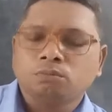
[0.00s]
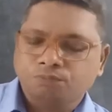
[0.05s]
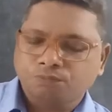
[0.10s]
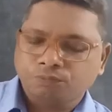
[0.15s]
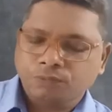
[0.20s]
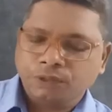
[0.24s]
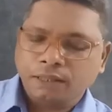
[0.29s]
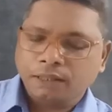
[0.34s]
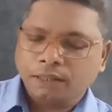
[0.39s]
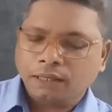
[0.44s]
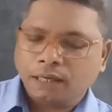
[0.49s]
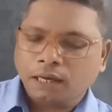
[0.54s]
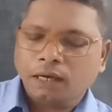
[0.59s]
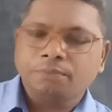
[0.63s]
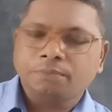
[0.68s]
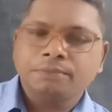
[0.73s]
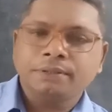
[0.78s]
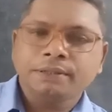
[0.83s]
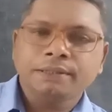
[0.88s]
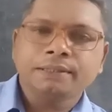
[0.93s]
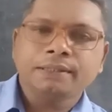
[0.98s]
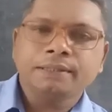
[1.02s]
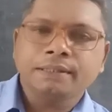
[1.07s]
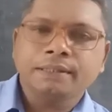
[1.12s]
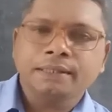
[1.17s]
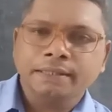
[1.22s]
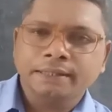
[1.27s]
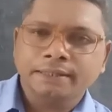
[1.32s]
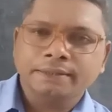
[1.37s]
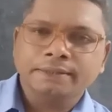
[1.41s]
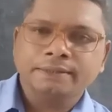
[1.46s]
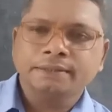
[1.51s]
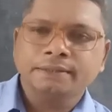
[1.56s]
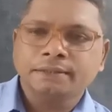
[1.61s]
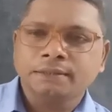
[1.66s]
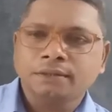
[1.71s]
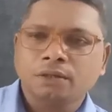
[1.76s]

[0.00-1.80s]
they have written a letter,